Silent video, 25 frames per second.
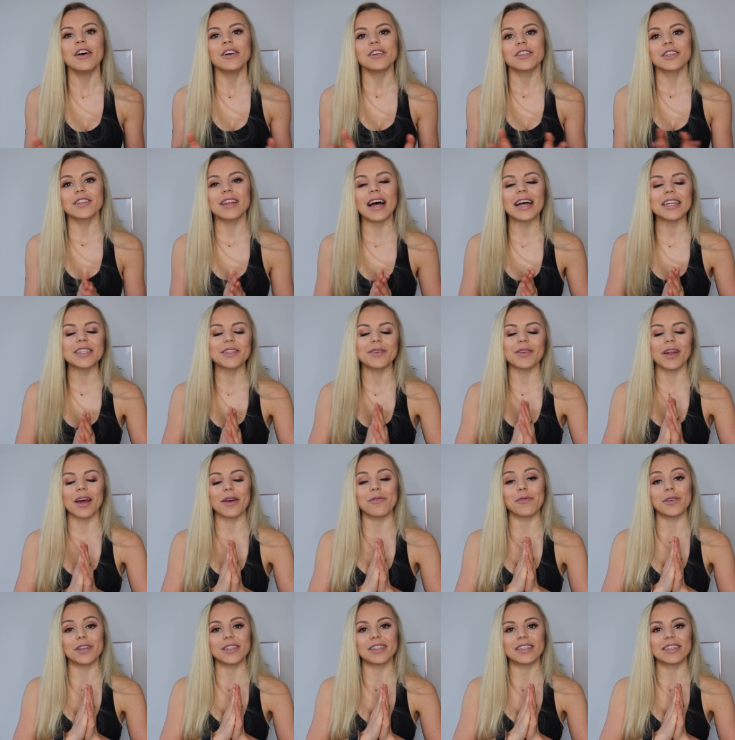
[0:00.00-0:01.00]
So that's what I
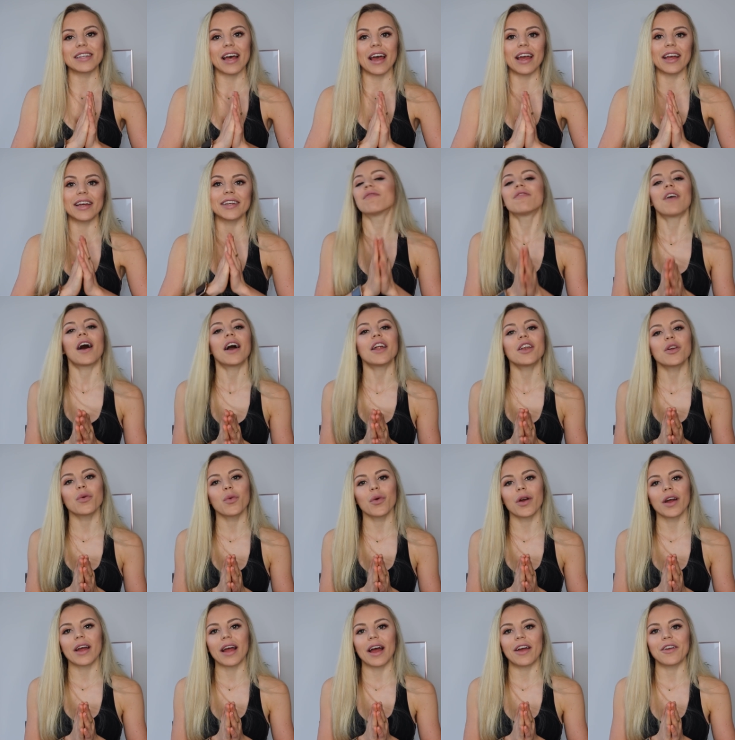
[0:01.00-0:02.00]
would say, find a
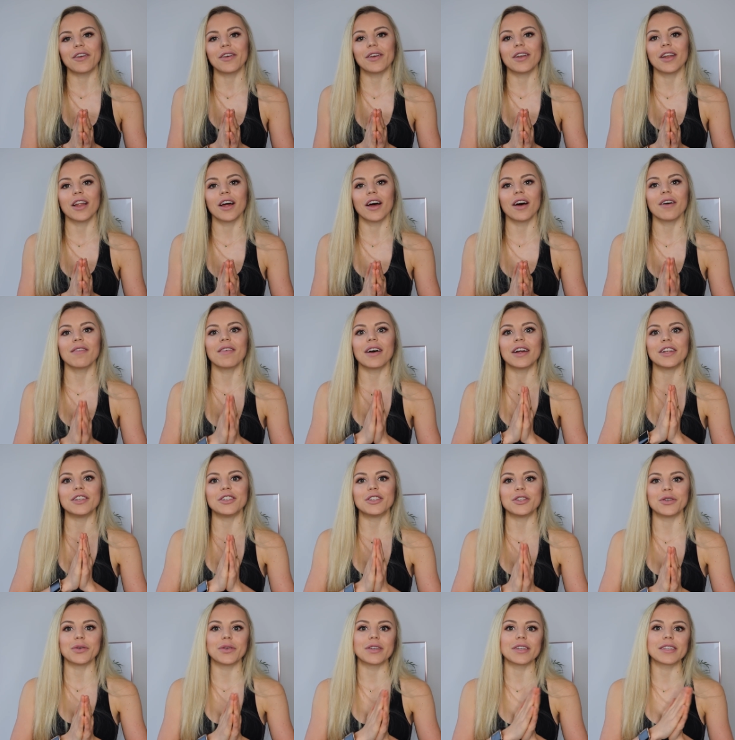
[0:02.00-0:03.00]
workout you love and
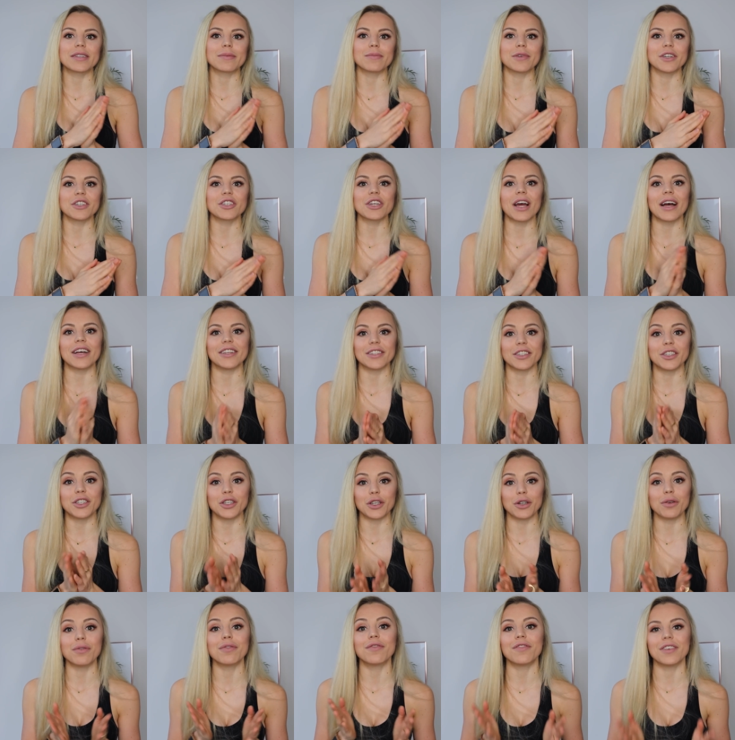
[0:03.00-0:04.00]
do it as much as
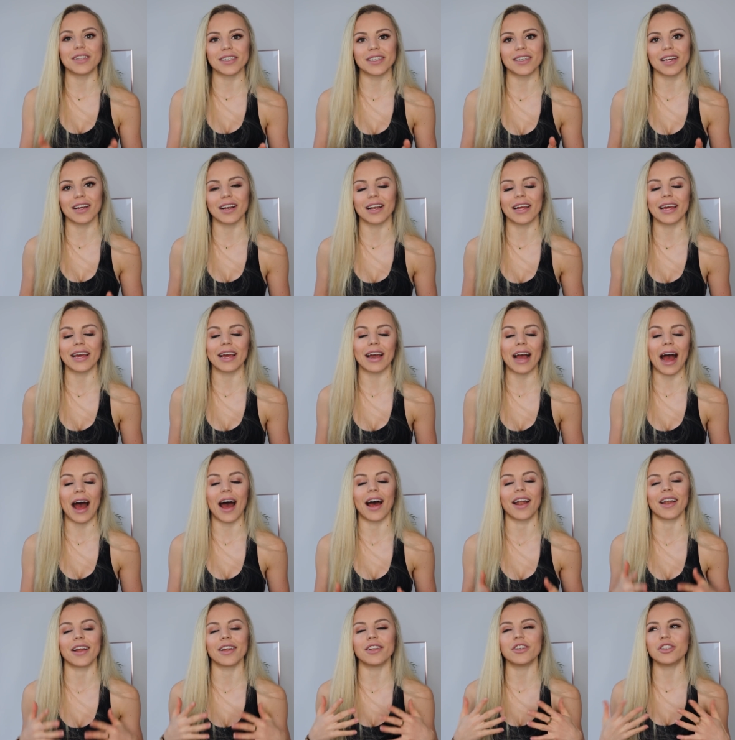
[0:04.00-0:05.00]
you physically
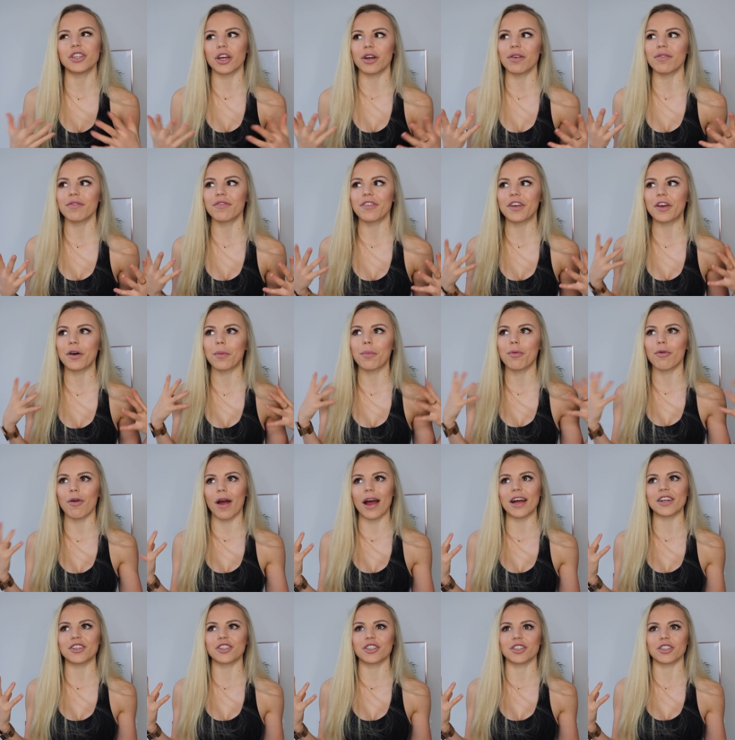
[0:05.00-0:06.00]
can, and don't feel
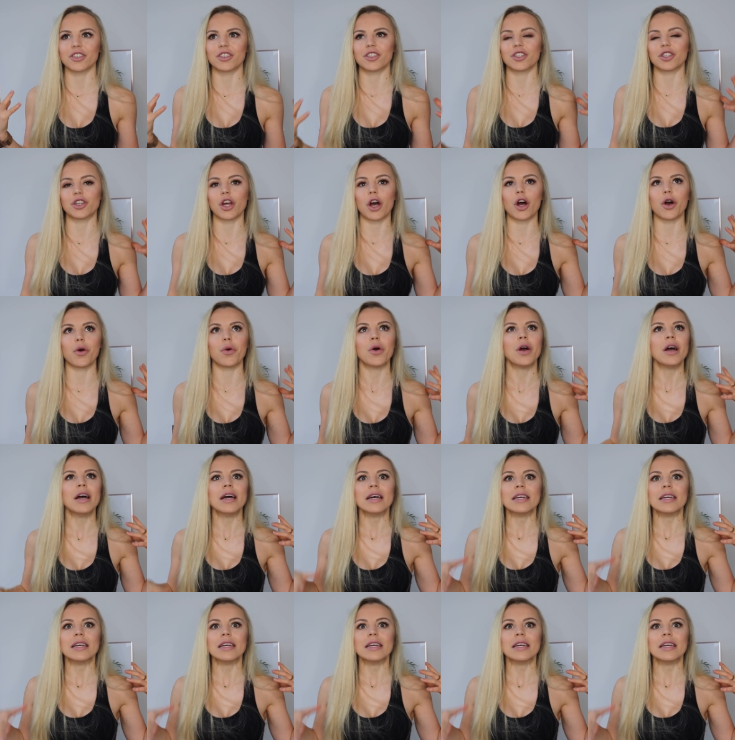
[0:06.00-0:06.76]
pressured to go